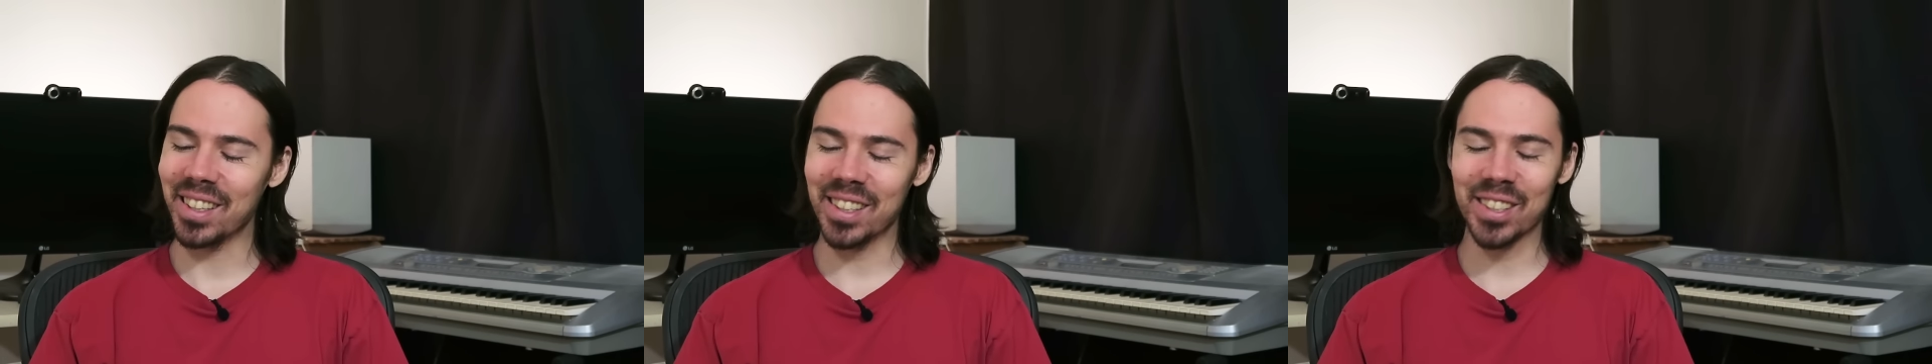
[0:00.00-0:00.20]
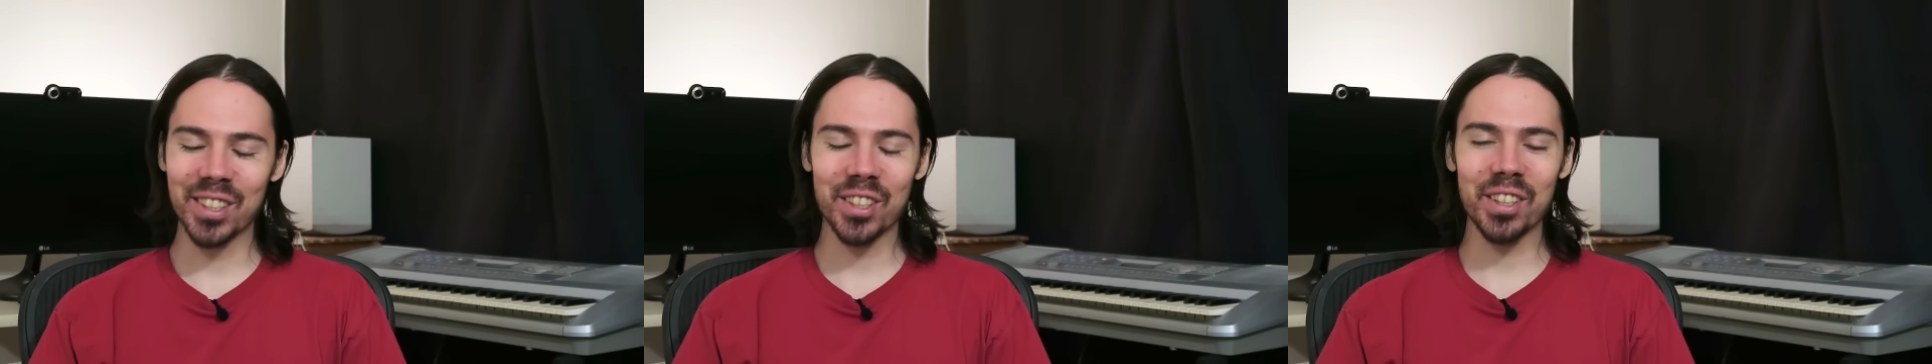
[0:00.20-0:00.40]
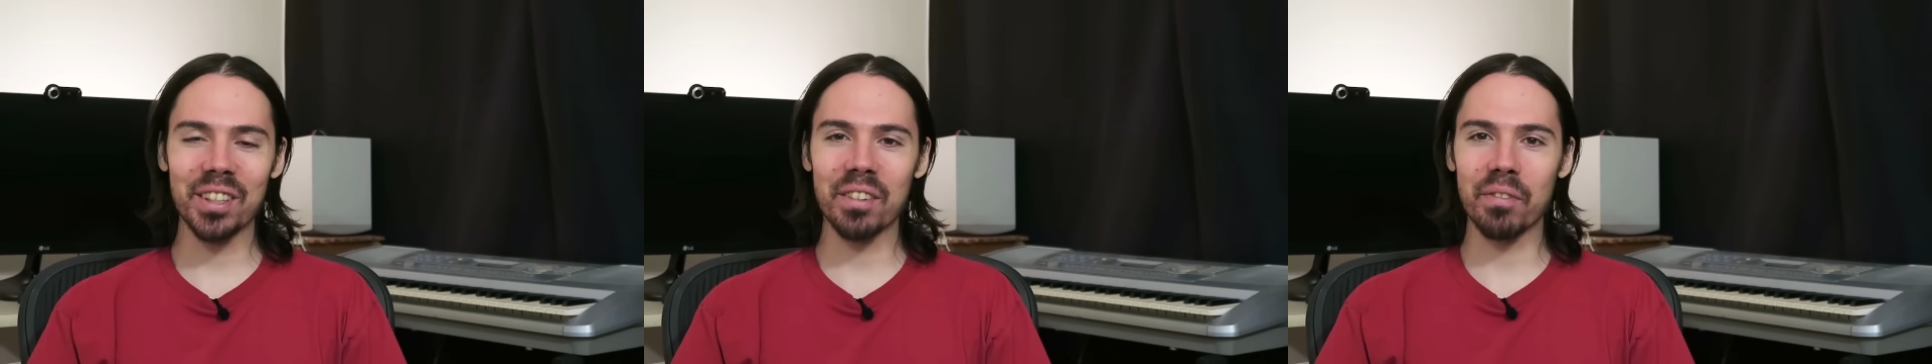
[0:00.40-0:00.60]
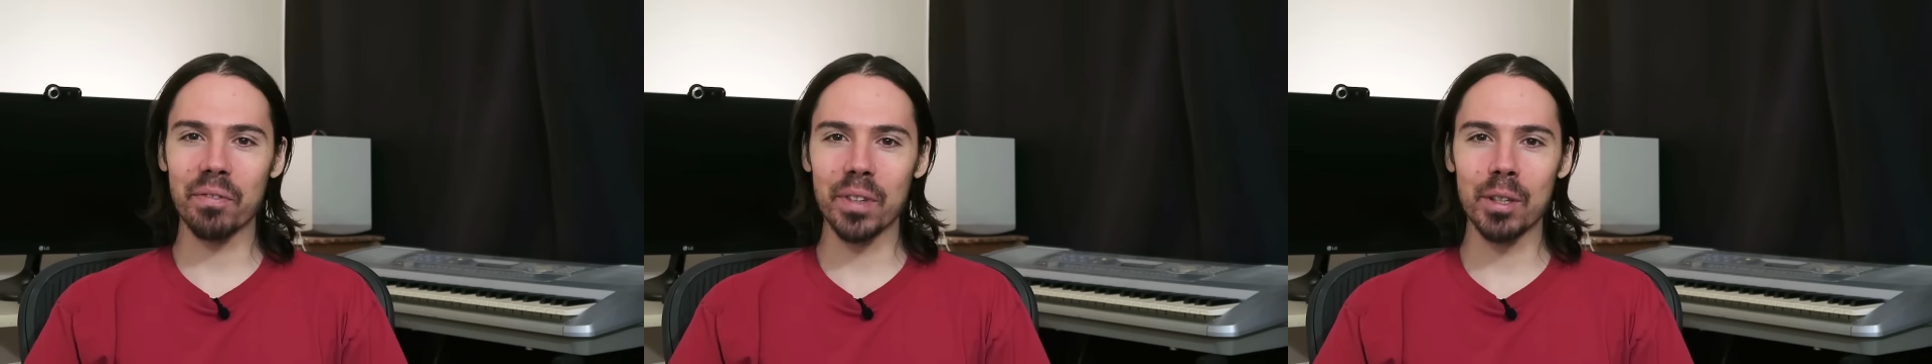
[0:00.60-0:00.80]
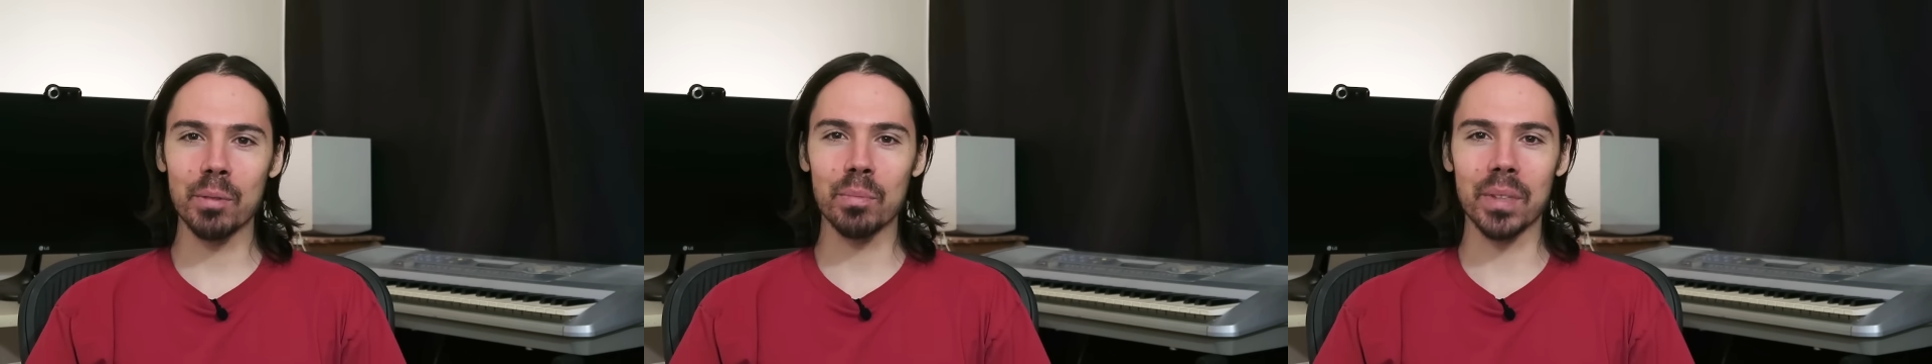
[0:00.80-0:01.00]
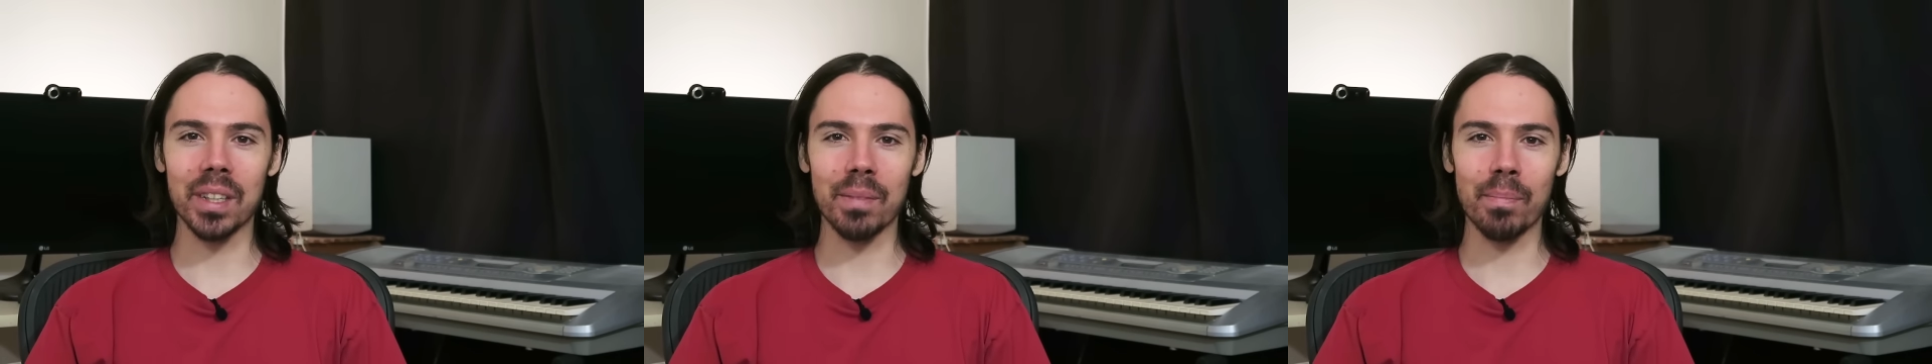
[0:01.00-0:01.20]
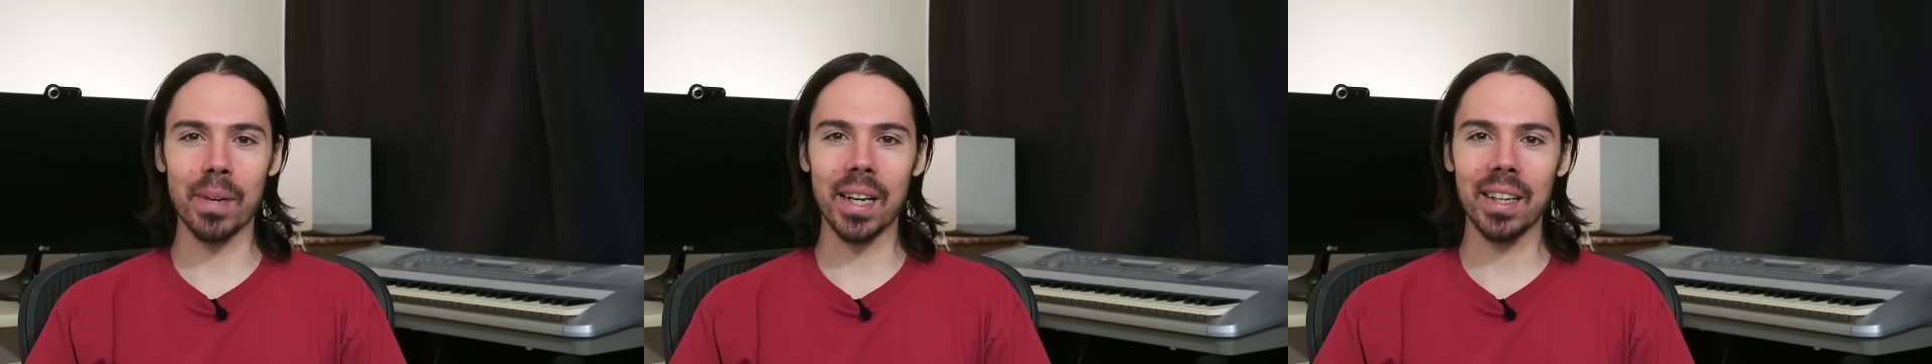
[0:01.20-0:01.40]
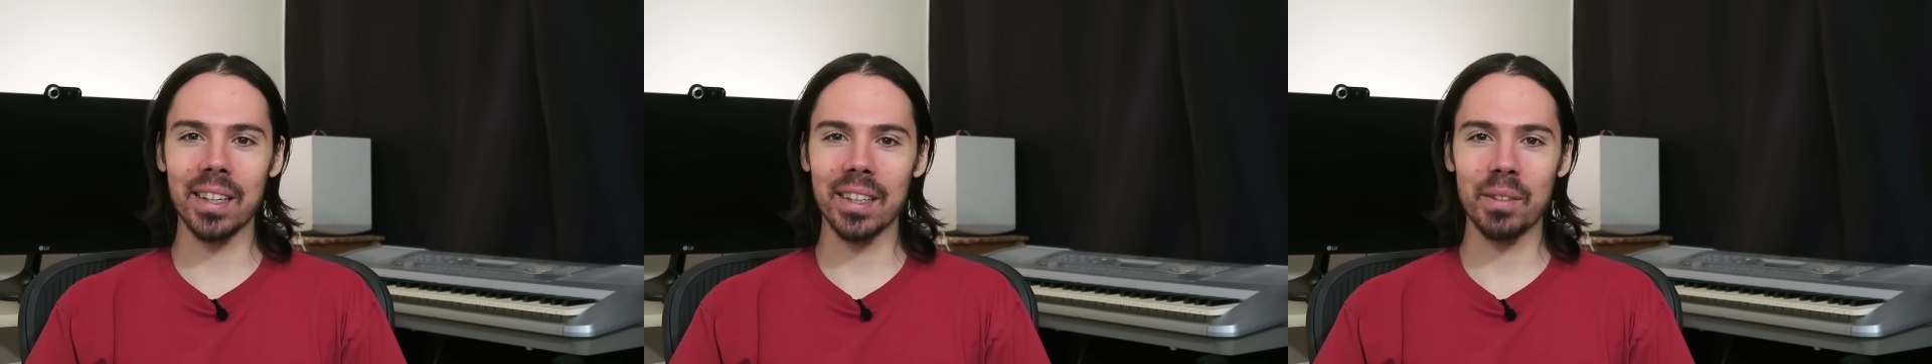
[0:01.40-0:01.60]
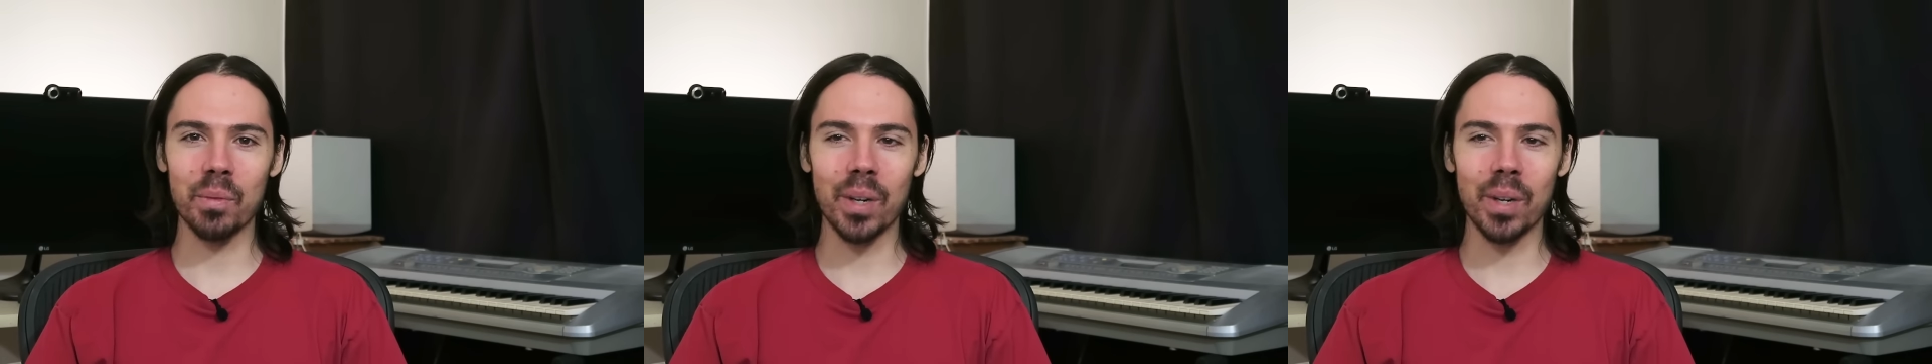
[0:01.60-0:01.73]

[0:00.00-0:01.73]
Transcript: You should have filmed it, Miley.